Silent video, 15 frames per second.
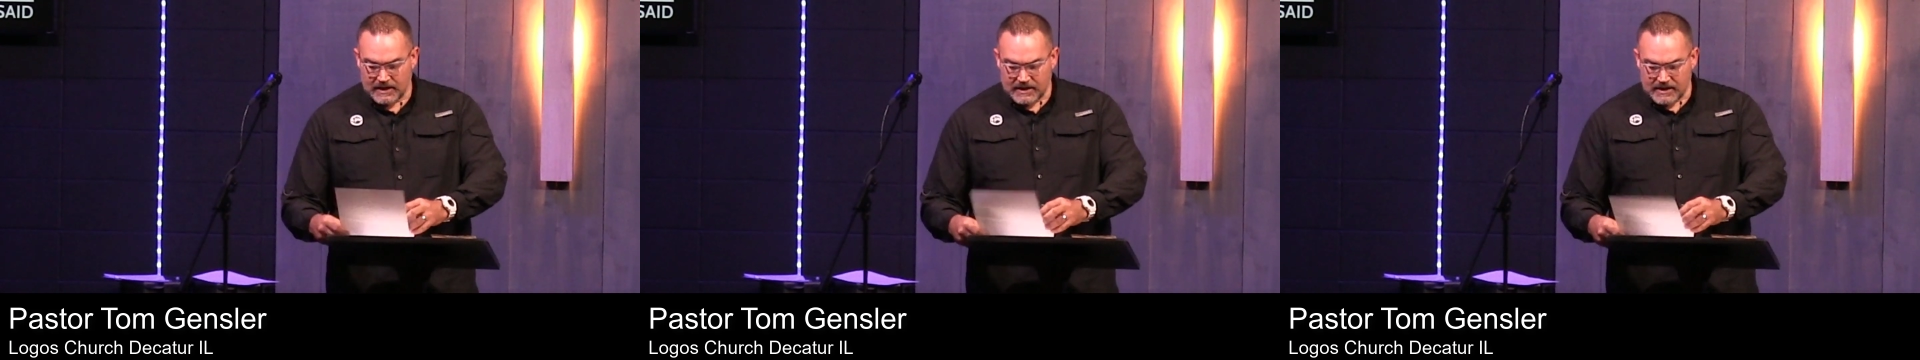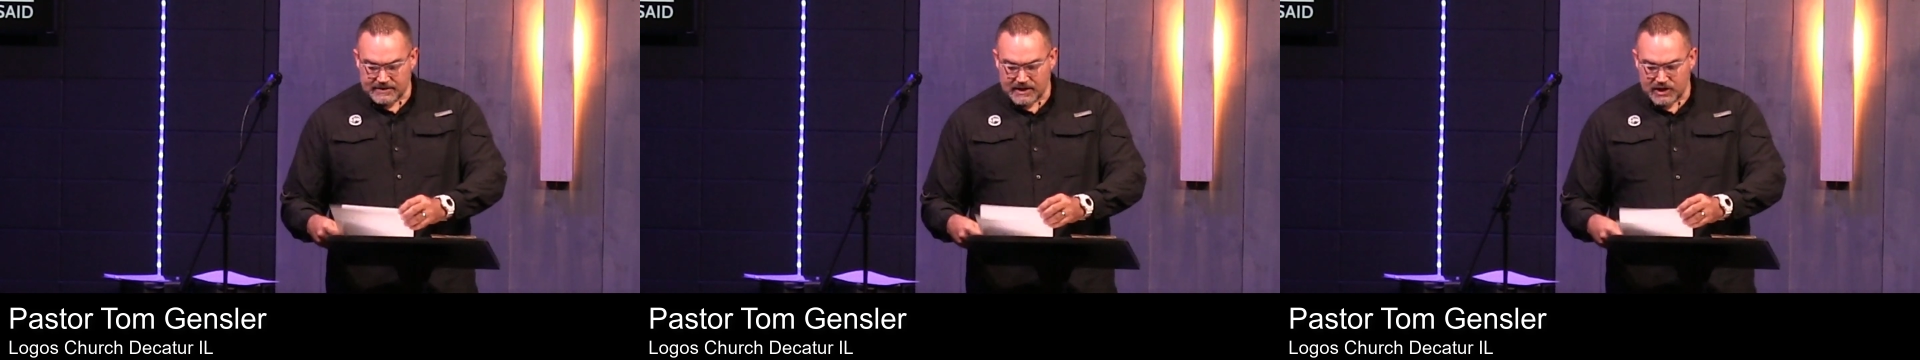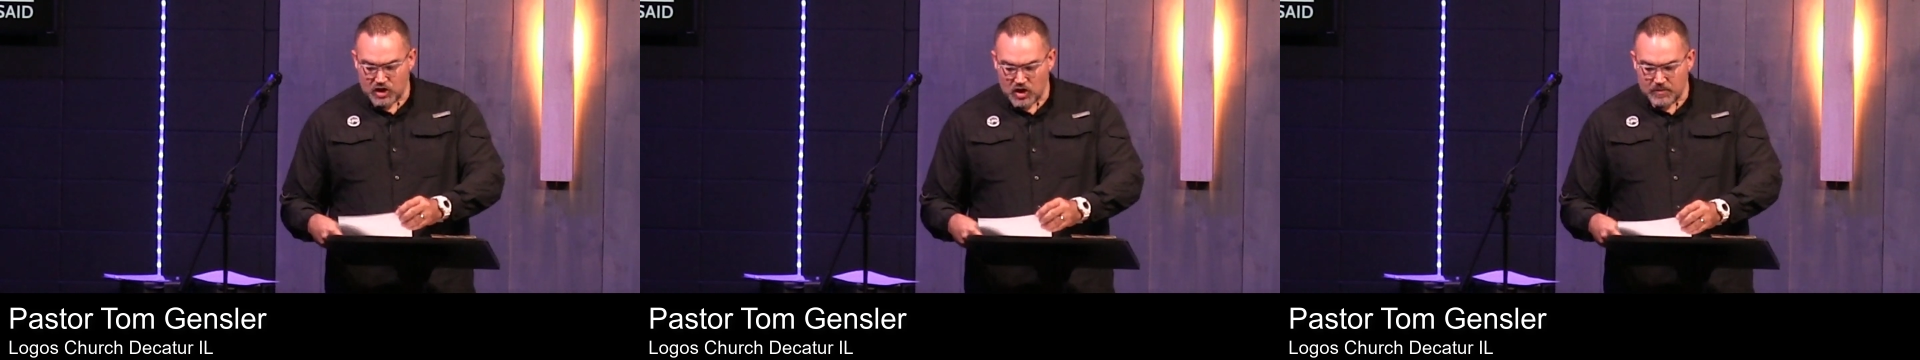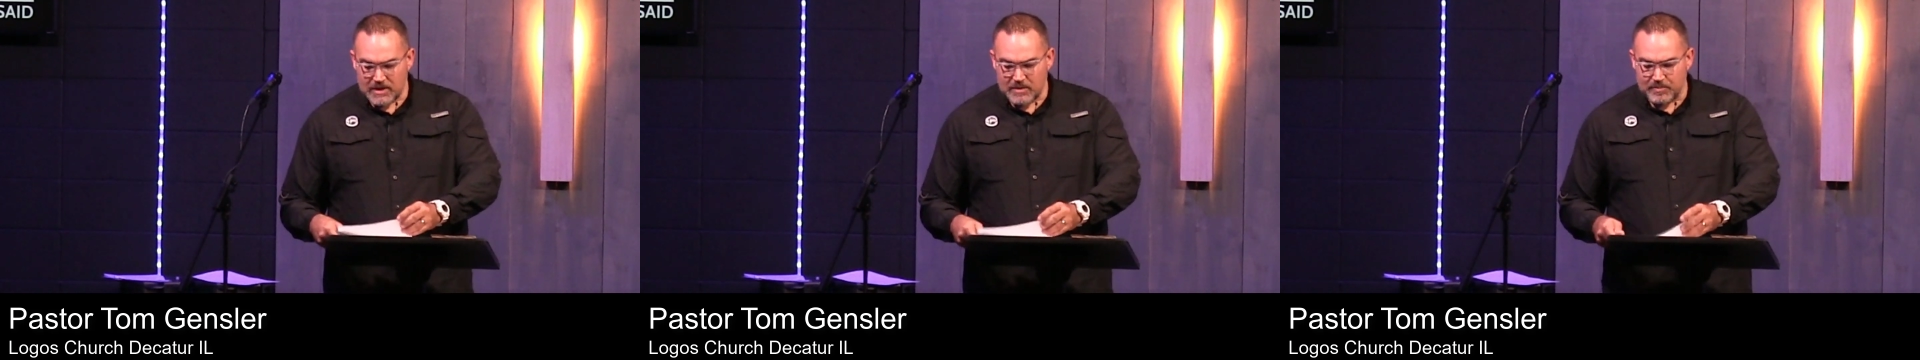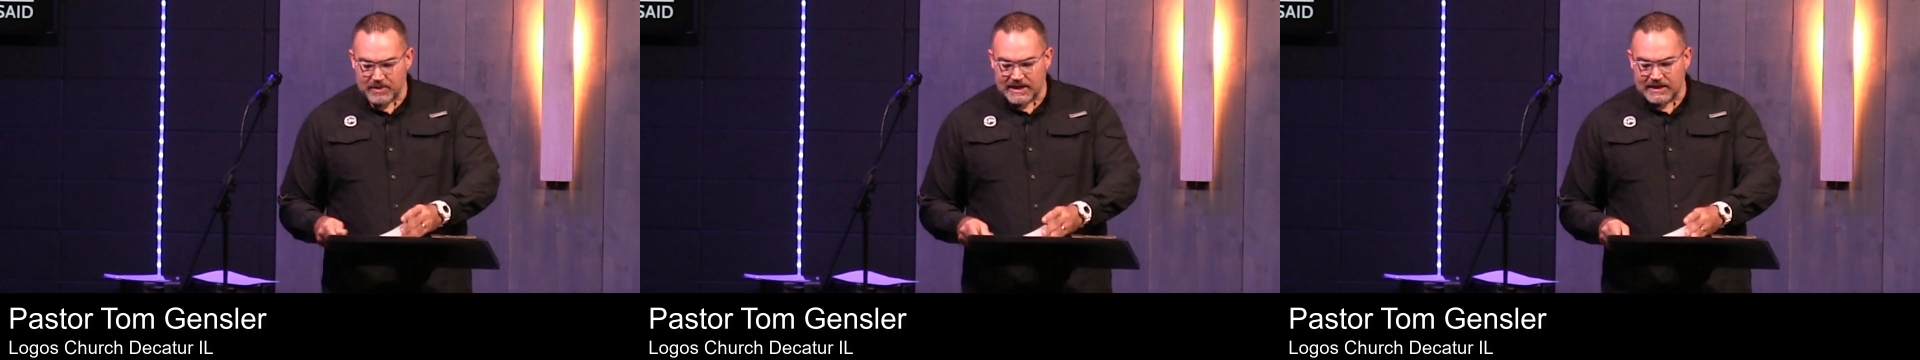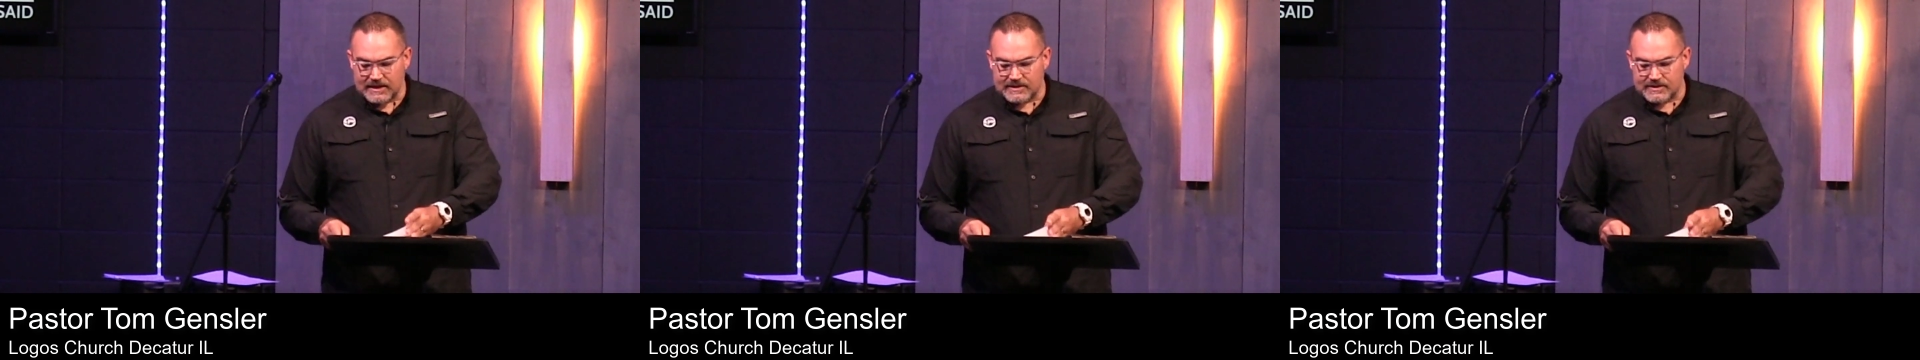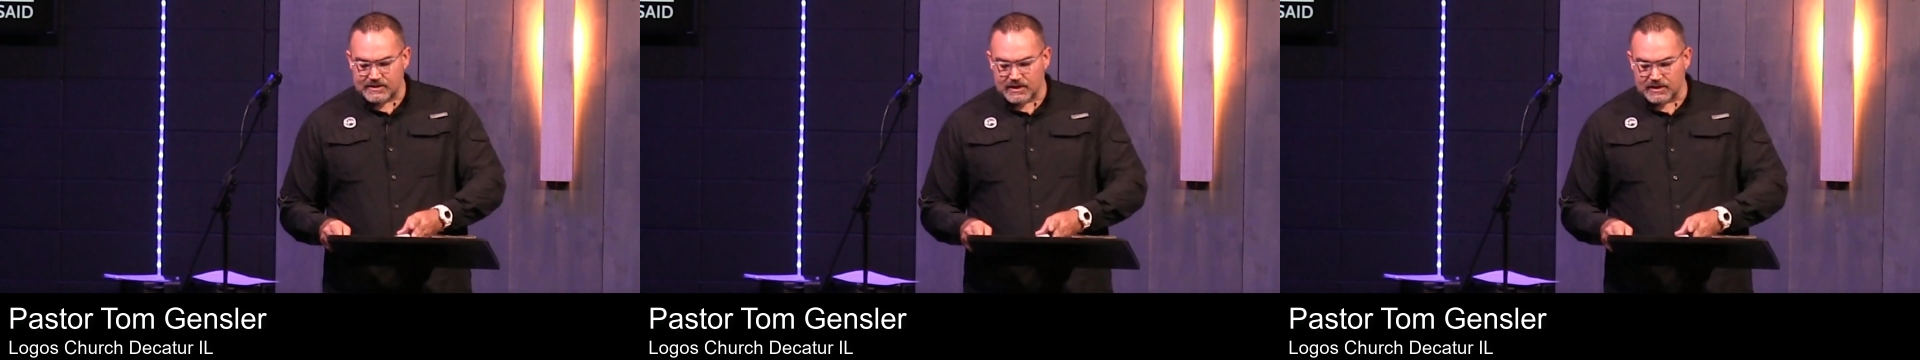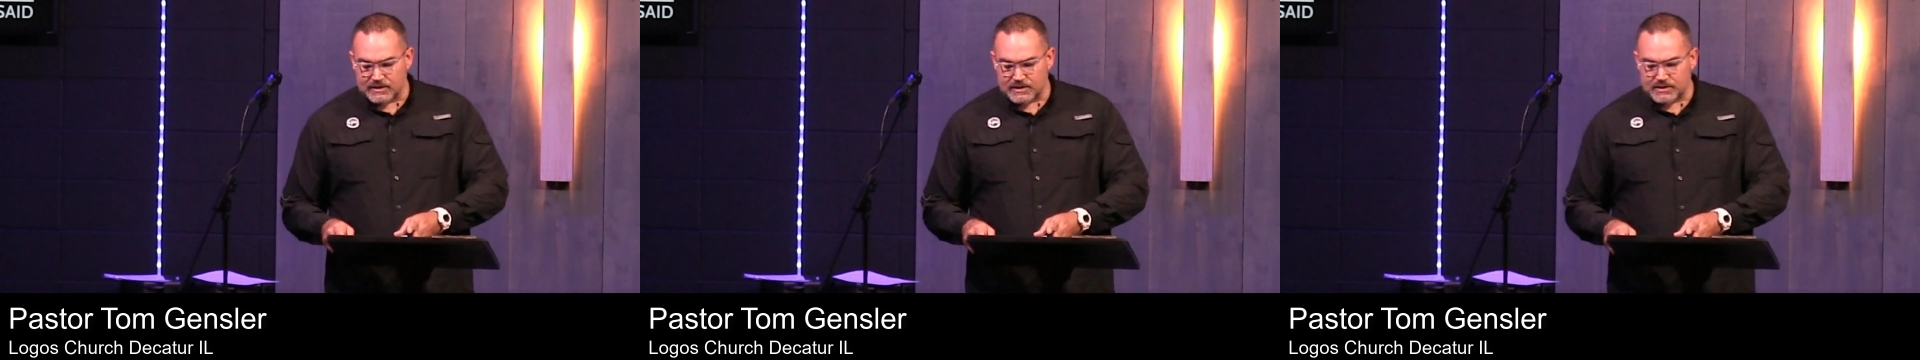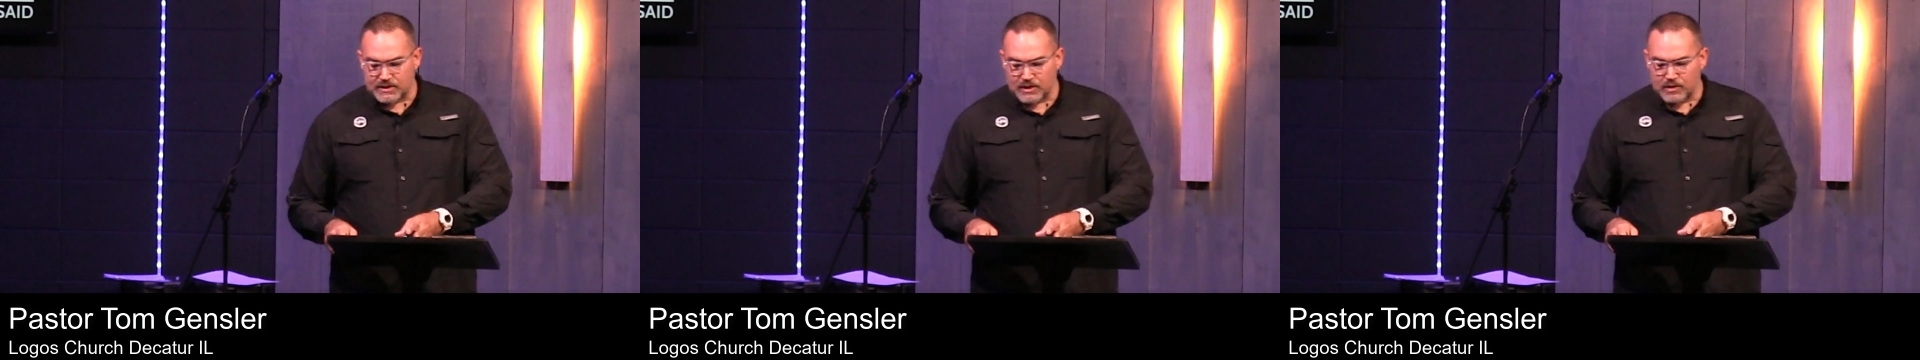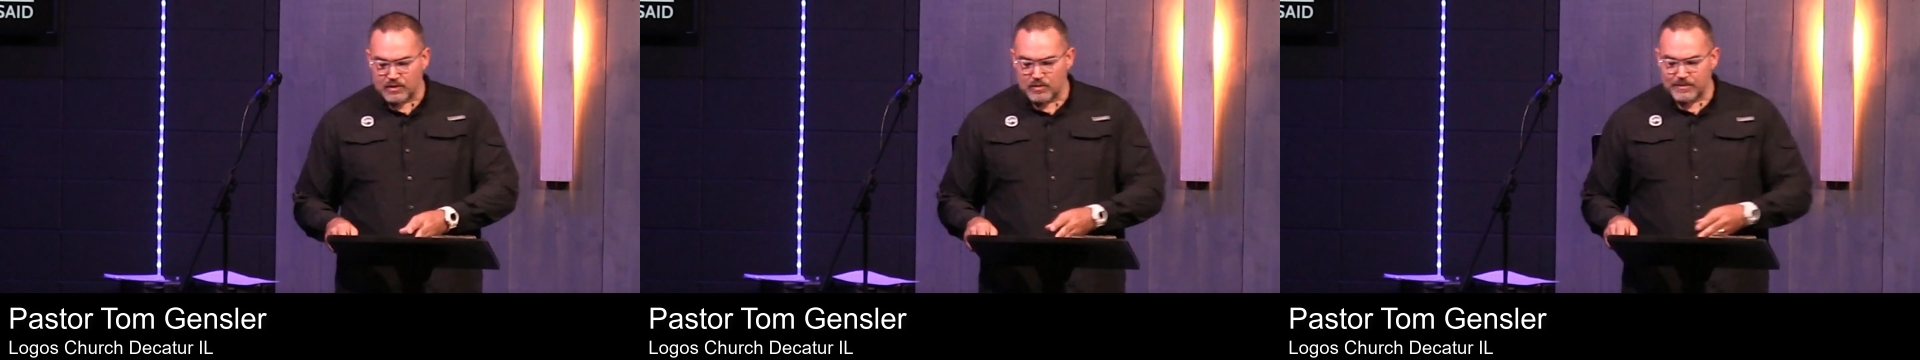You see, human beings
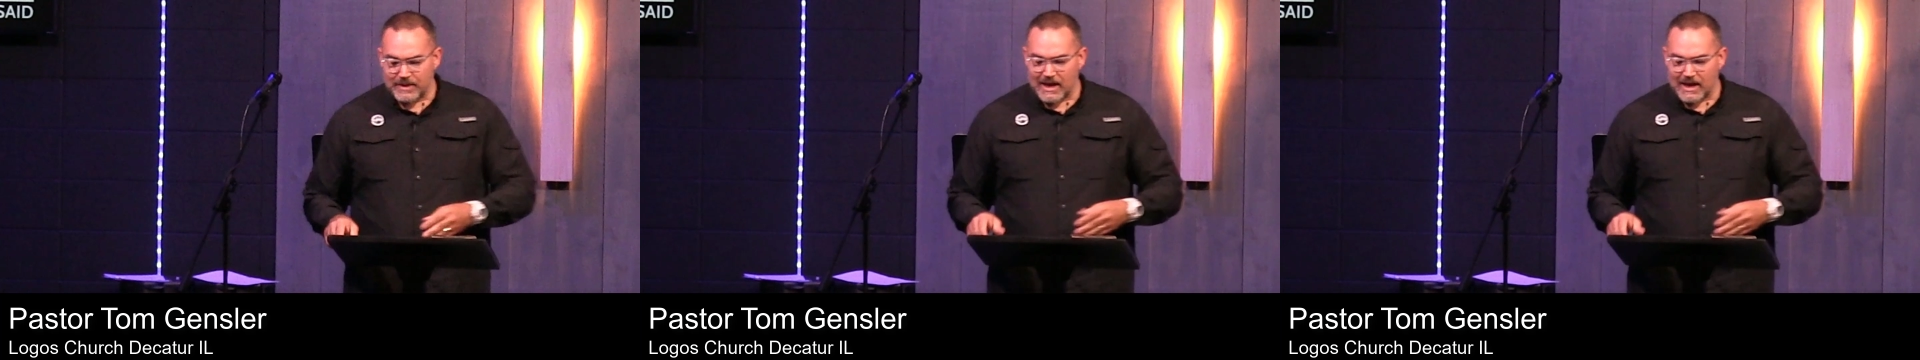consume